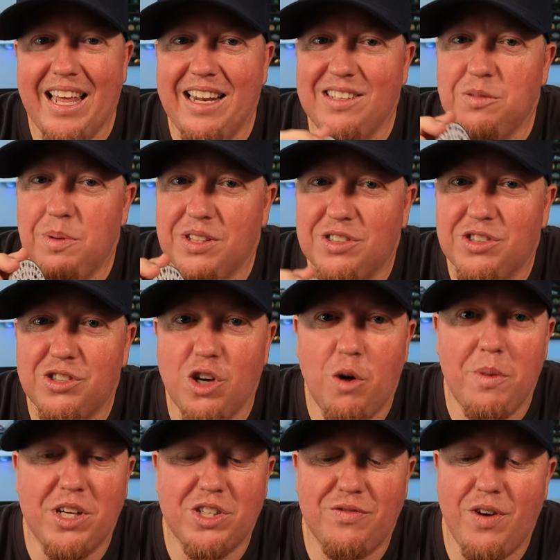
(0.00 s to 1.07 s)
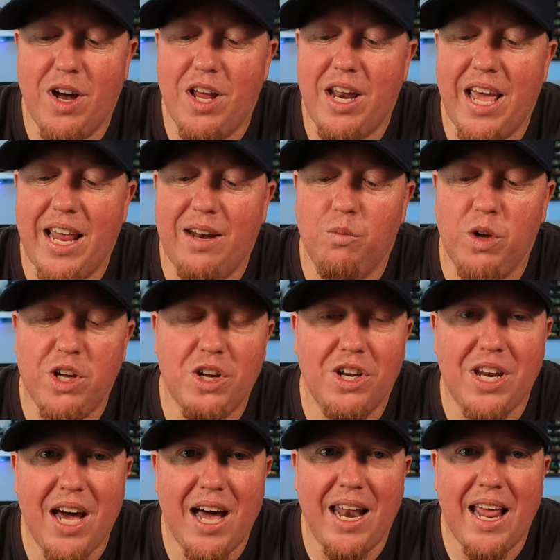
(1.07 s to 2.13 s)
It has been so much fun, and we
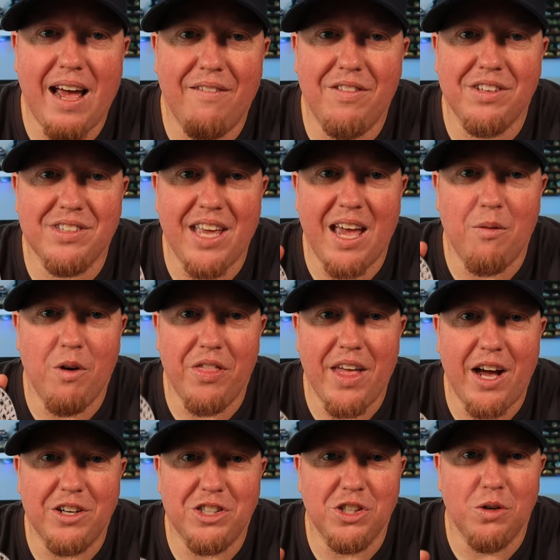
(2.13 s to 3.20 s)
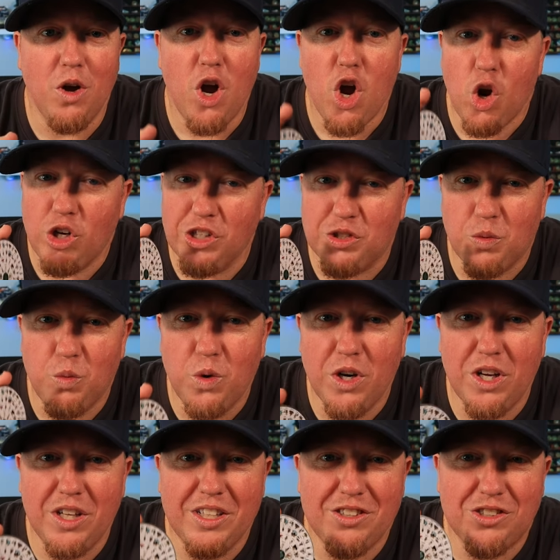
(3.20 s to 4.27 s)
could not have this game without you. Just
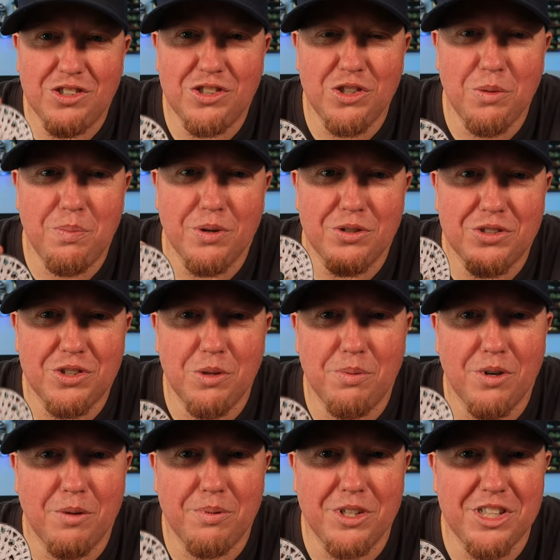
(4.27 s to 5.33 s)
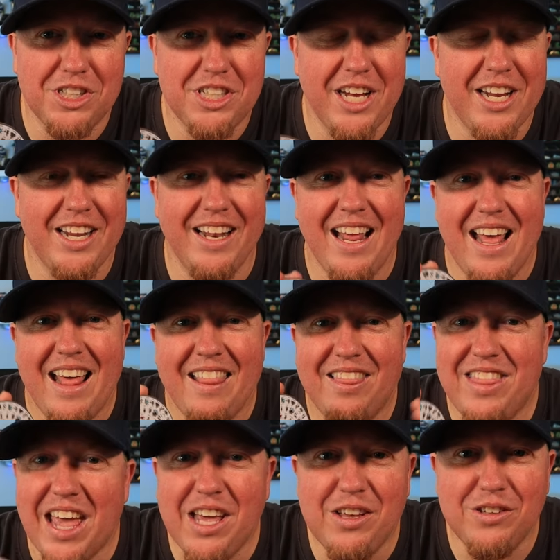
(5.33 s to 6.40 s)
really super, super appreciate it.
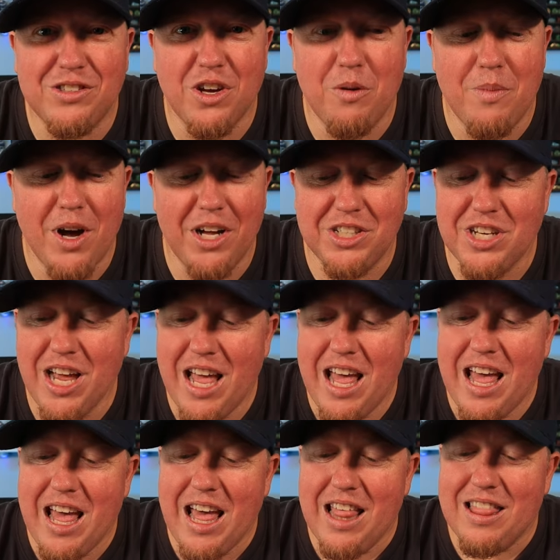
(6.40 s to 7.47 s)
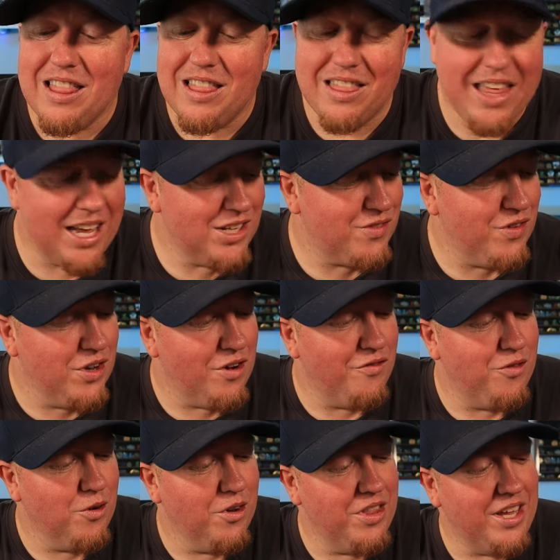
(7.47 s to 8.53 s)
Thank you so much. Thanks, Phil,
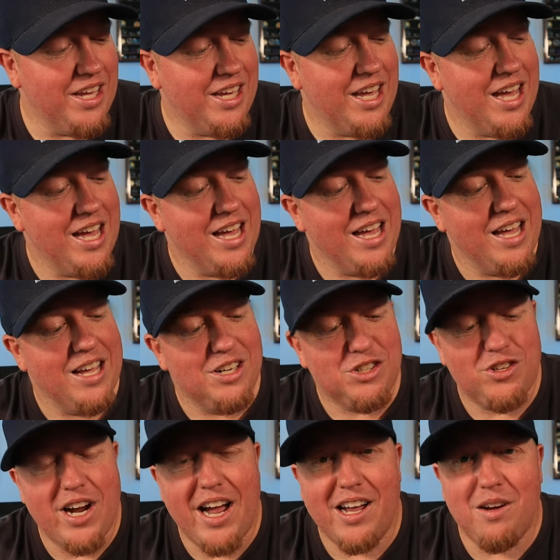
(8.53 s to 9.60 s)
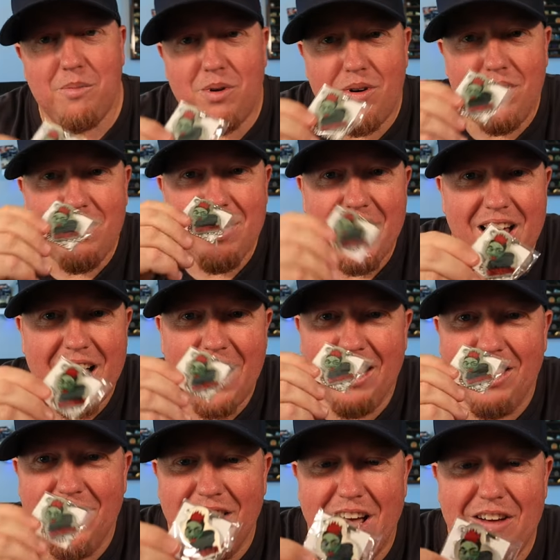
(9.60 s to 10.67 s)
for the trackable. I
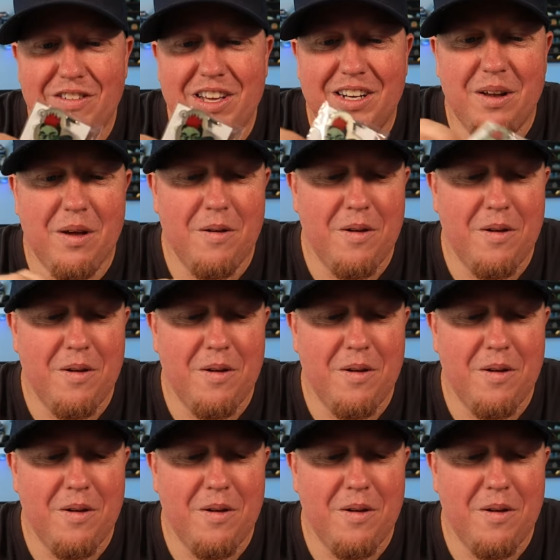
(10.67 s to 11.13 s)
love it.